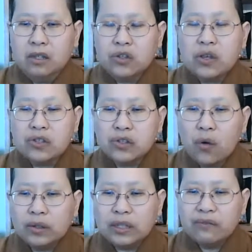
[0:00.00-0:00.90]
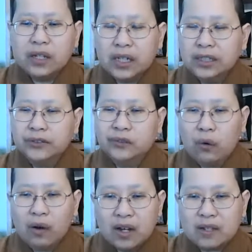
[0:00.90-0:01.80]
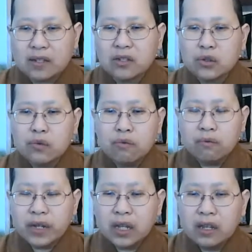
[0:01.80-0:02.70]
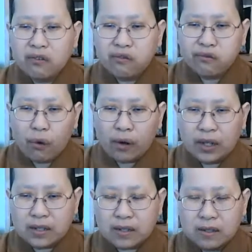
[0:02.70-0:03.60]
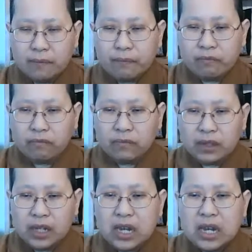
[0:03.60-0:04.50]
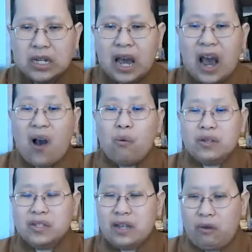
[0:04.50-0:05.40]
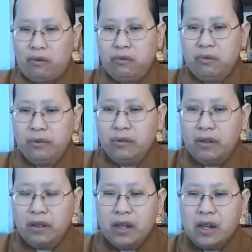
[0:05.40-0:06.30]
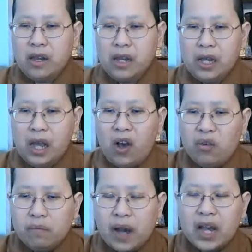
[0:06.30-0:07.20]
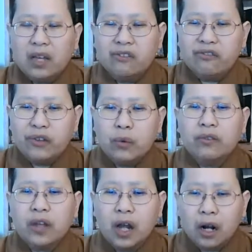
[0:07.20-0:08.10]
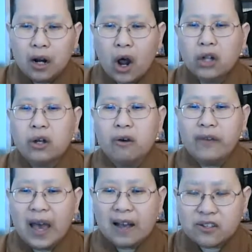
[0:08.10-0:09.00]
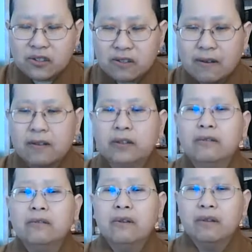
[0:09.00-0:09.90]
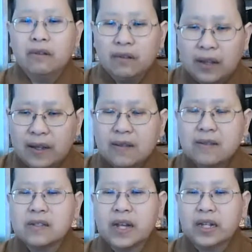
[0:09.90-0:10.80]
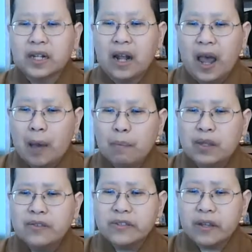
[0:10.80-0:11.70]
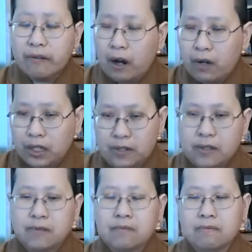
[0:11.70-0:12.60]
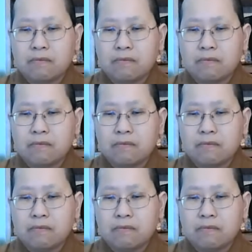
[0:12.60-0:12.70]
So it's so difficult for us to really focus in ourselves. Our mind are filled with a lot of external things that happens around us.